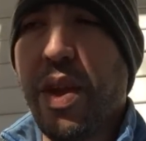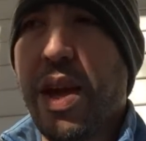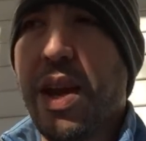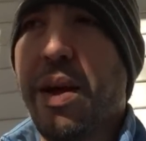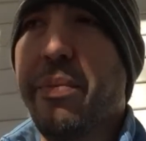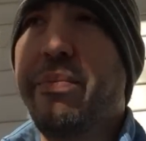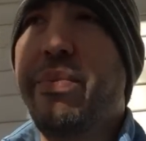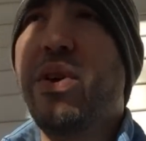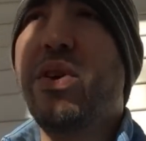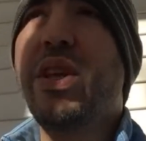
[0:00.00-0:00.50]

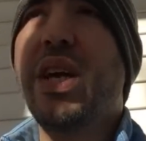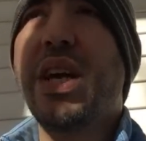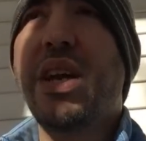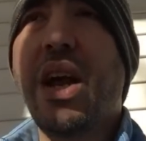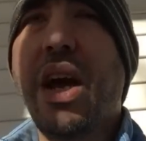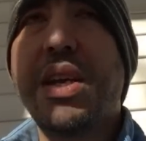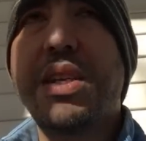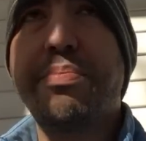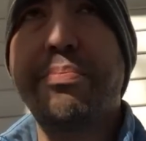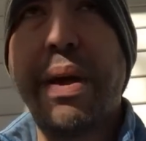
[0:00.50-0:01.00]
And I'm building a
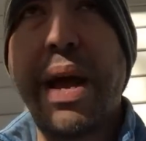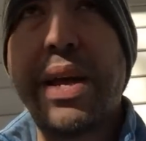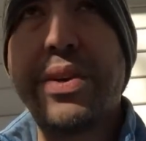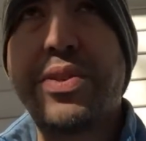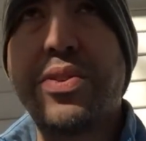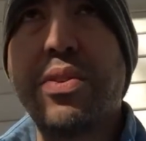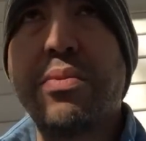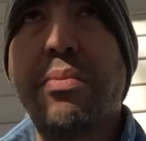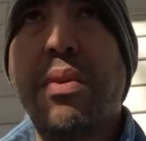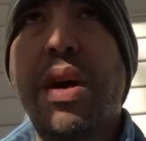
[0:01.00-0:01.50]
nice
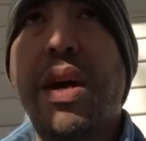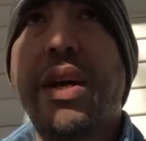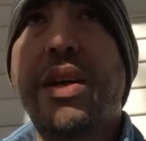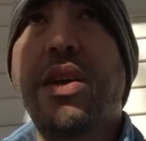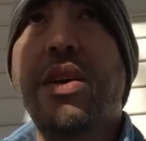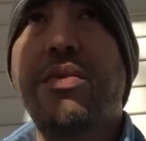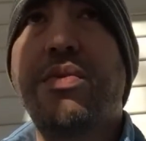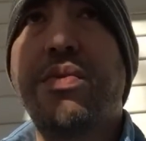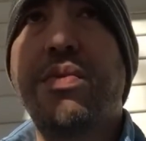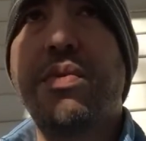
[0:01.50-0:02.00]

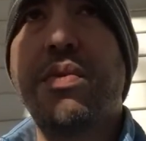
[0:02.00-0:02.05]
mastermind